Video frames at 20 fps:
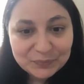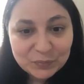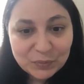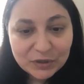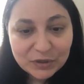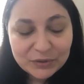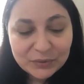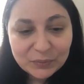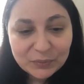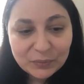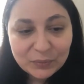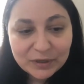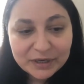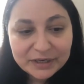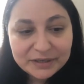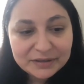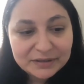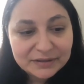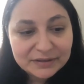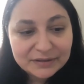
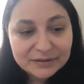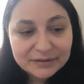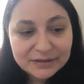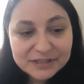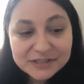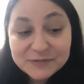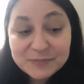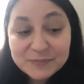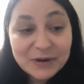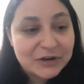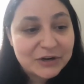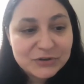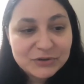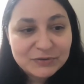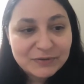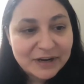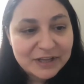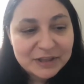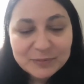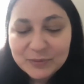what inspired you
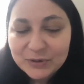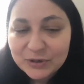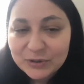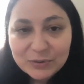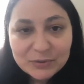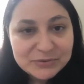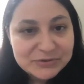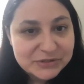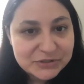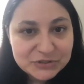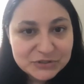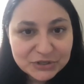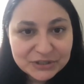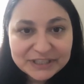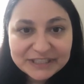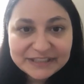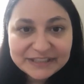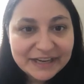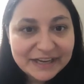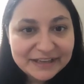to write the book. What was the
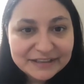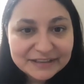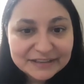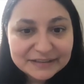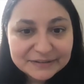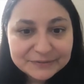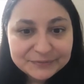journey like?